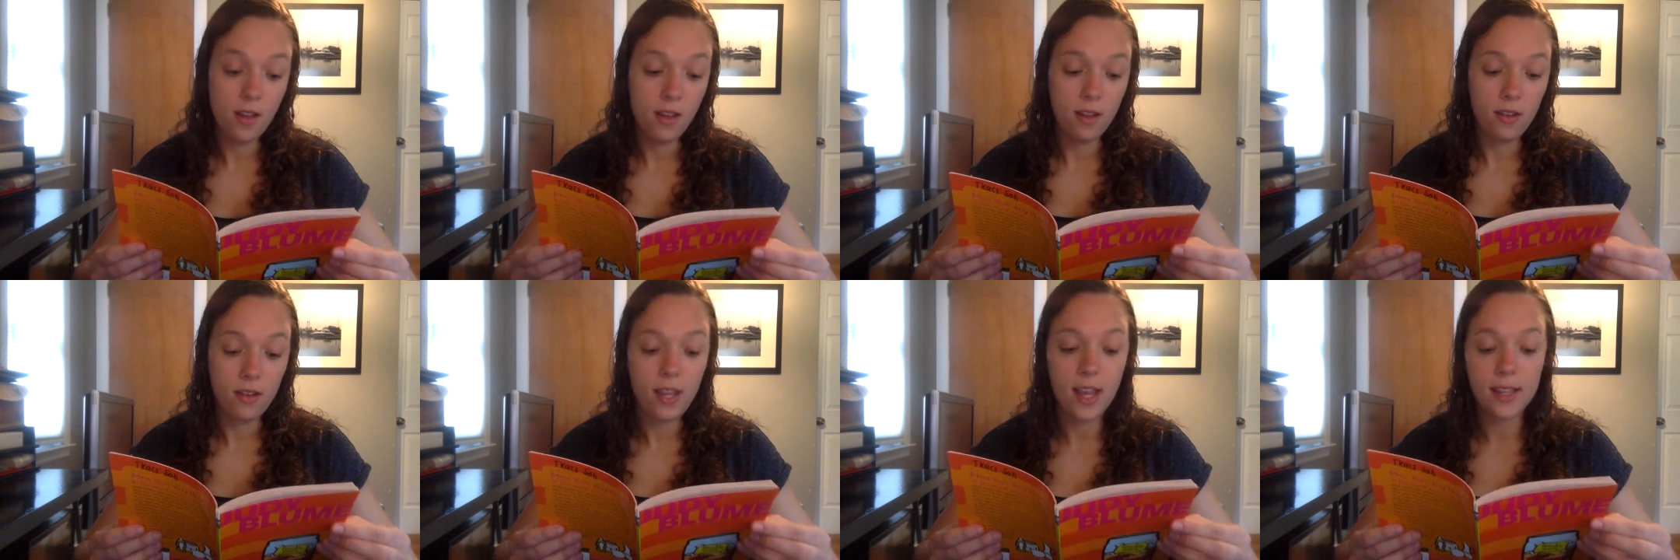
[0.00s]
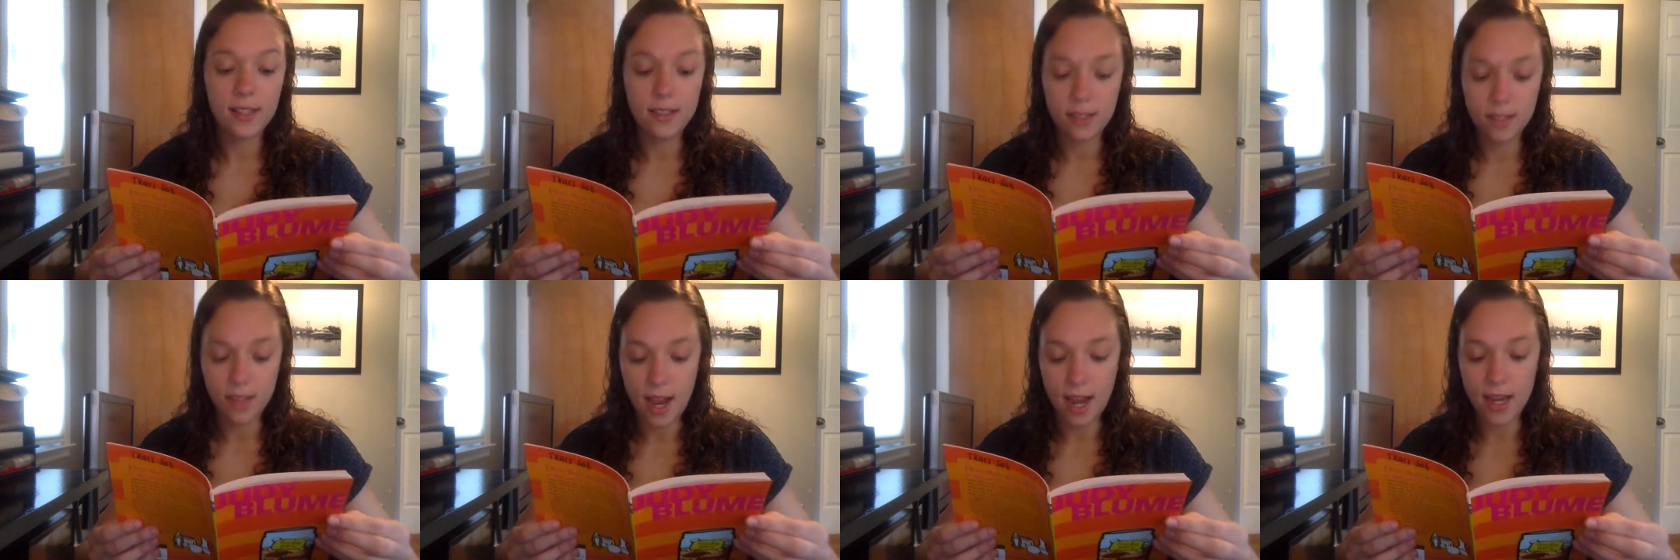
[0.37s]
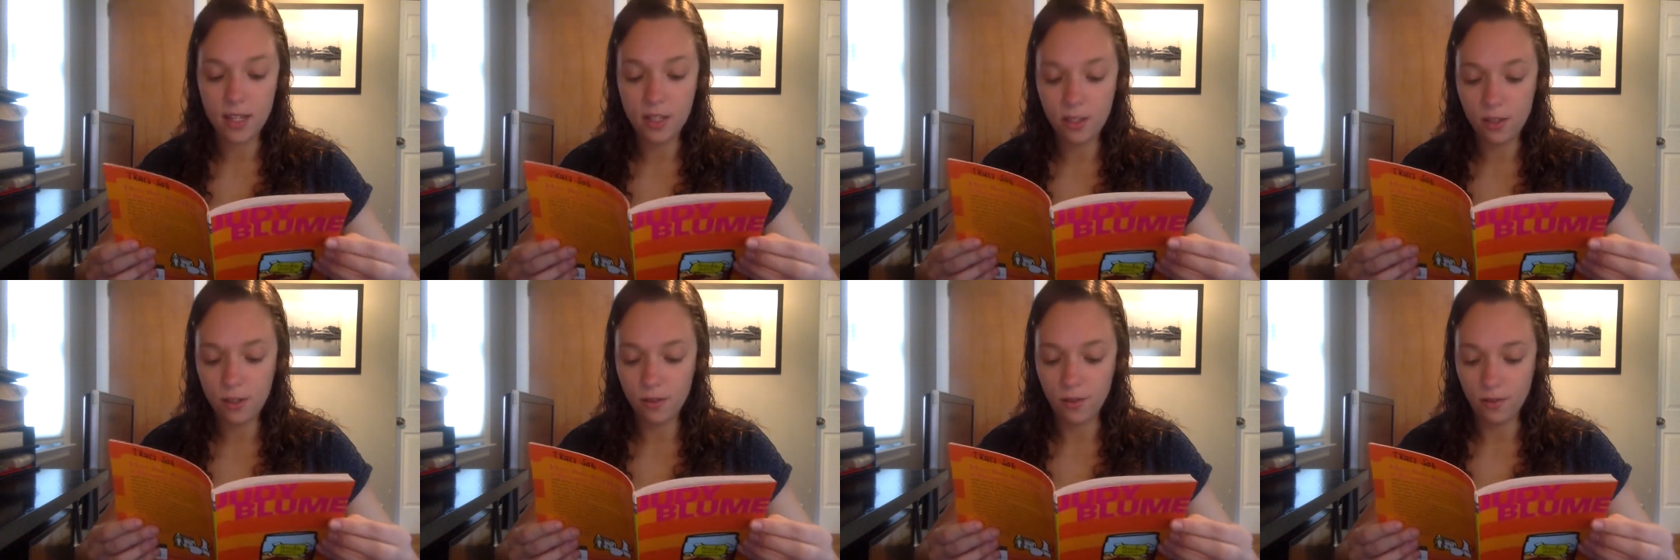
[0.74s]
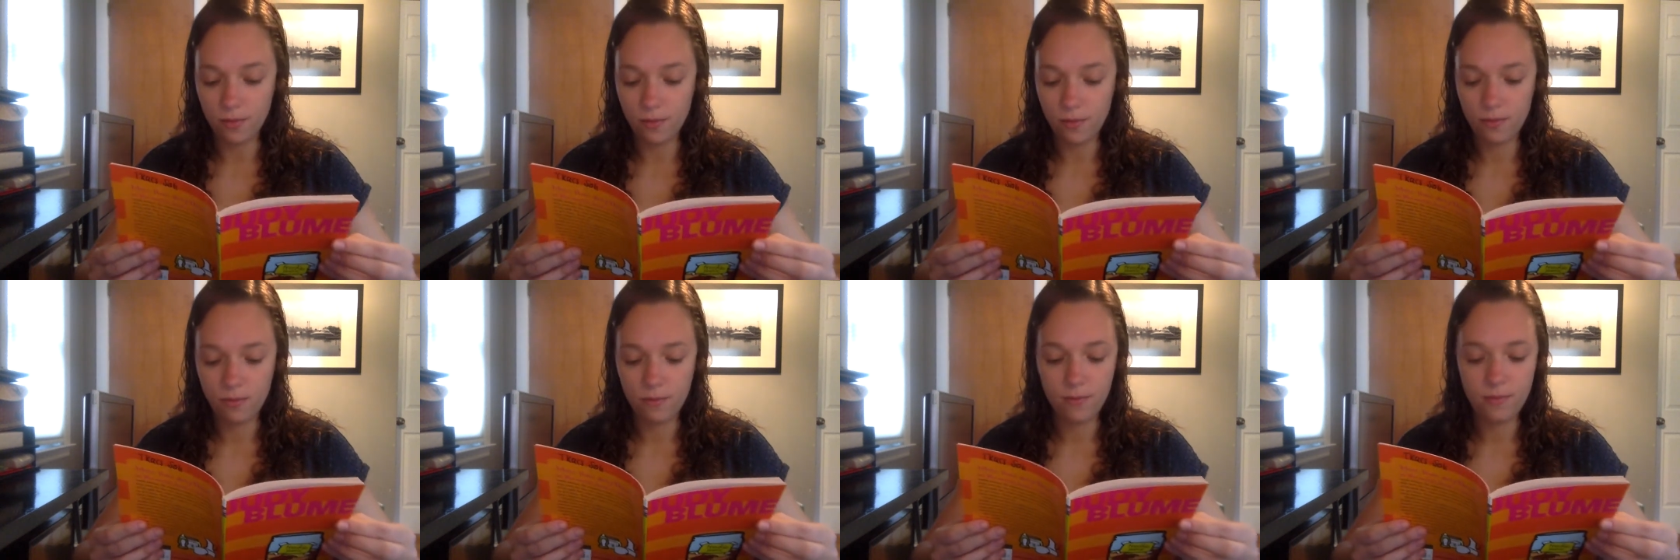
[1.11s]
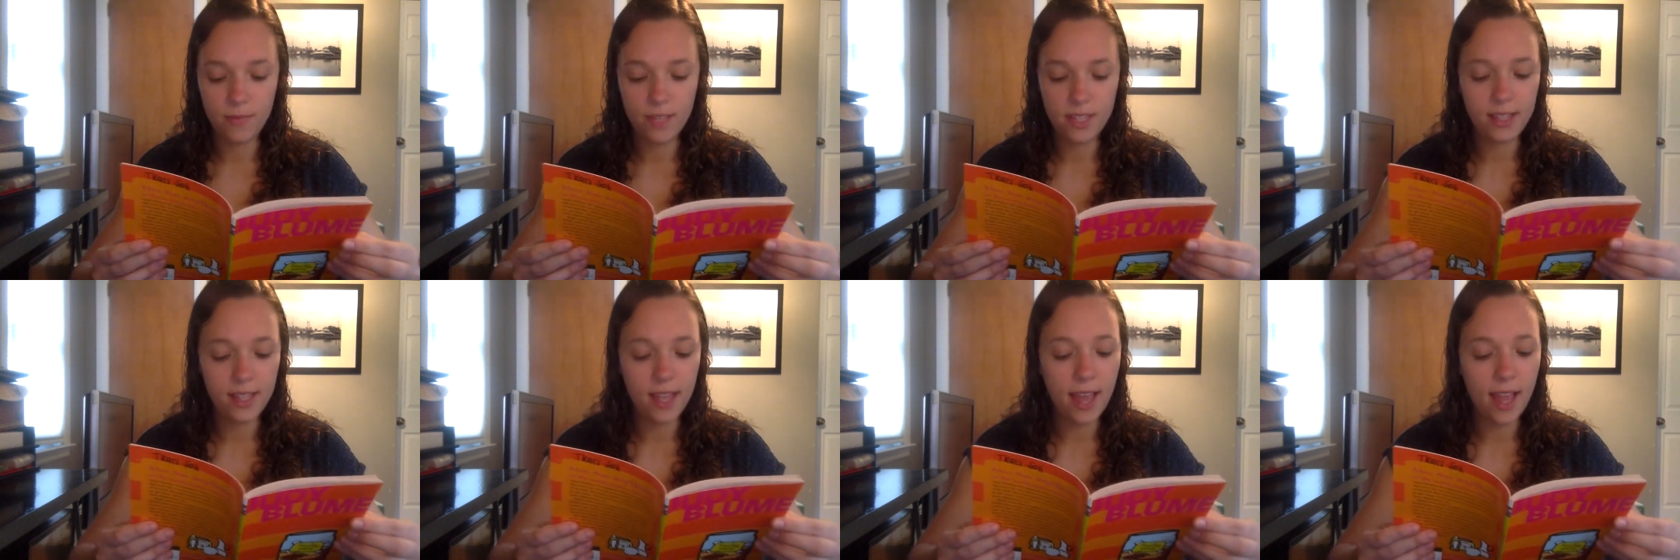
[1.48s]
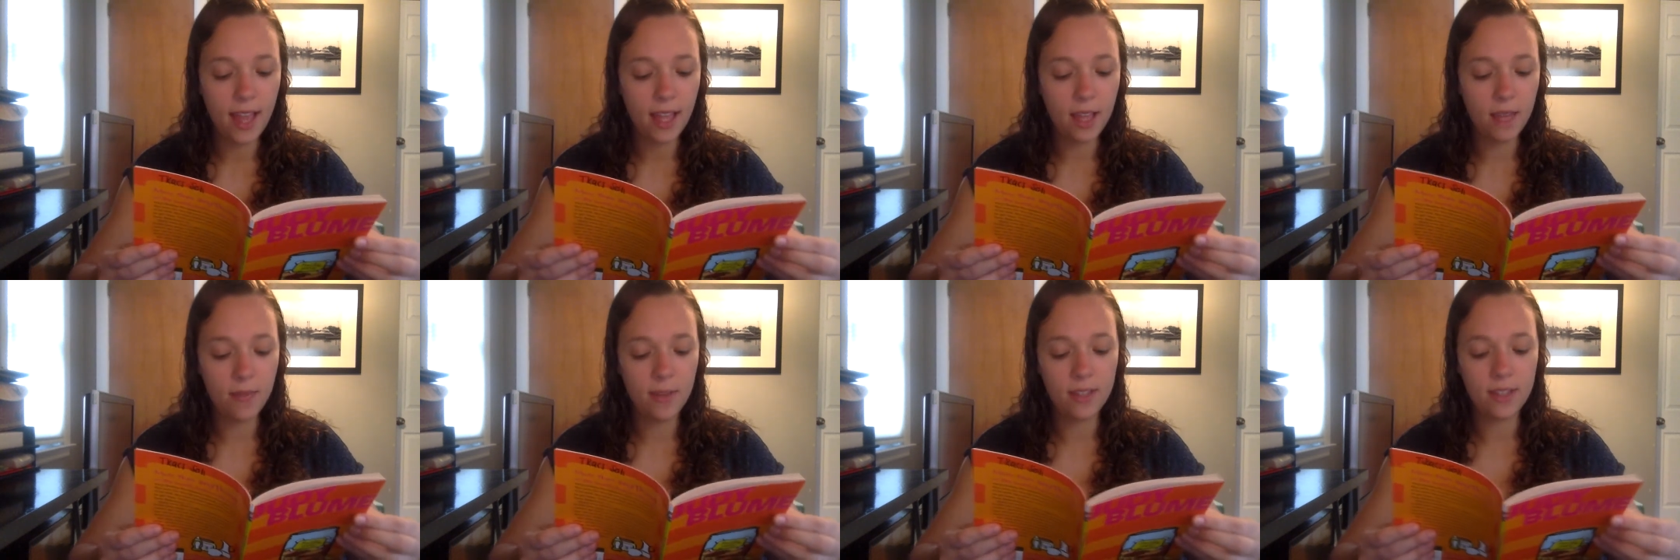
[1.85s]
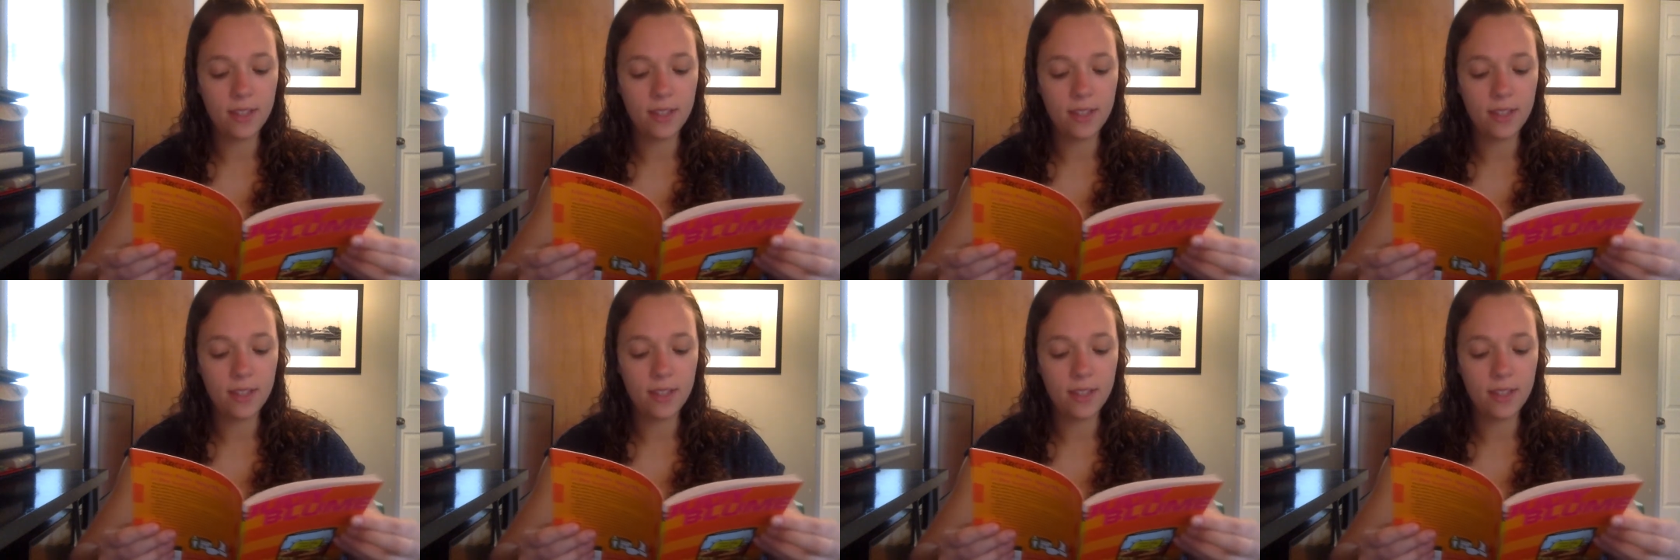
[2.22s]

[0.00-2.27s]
"Yes, I do." Miss Kelly,